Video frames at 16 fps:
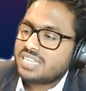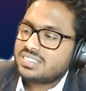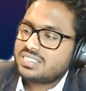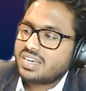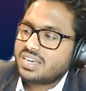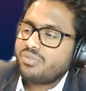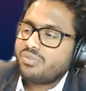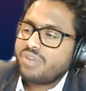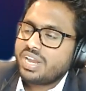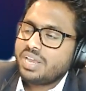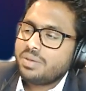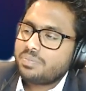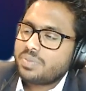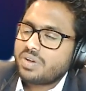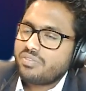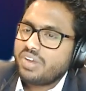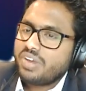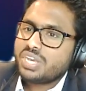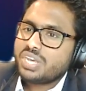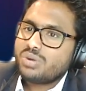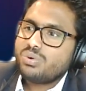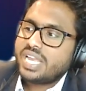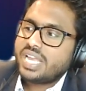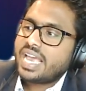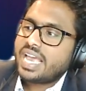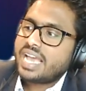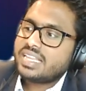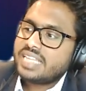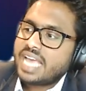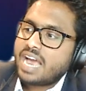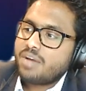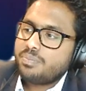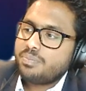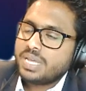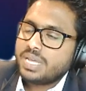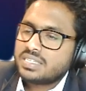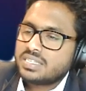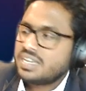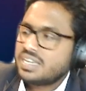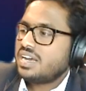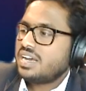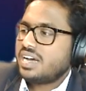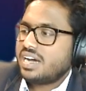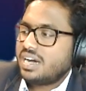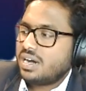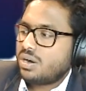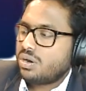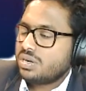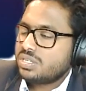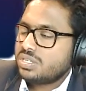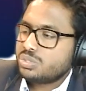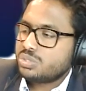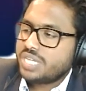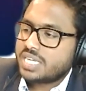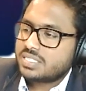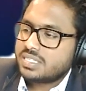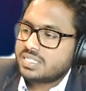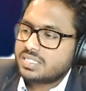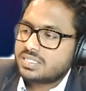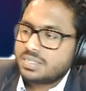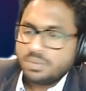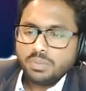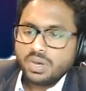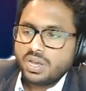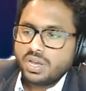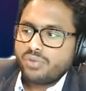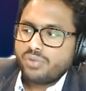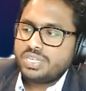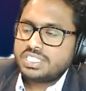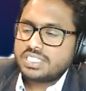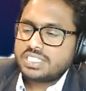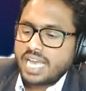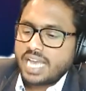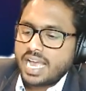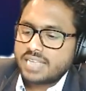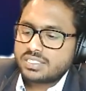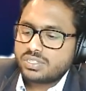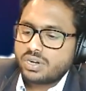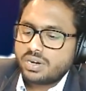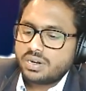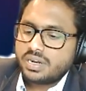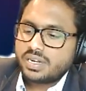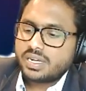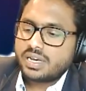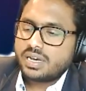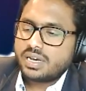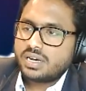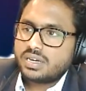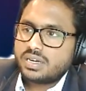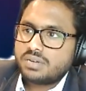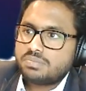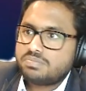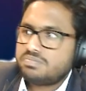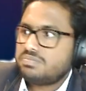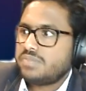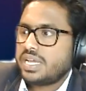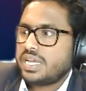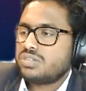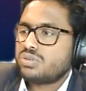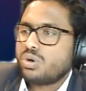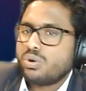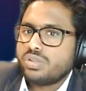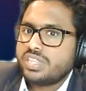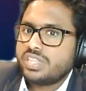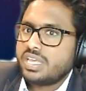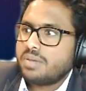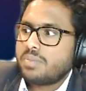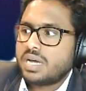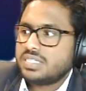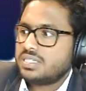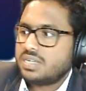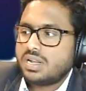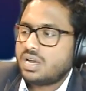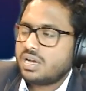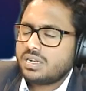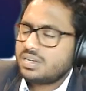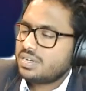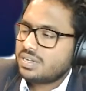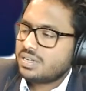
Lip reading: that's a very very cool AI they have built onto their system, which has not like drawn their budget a lot.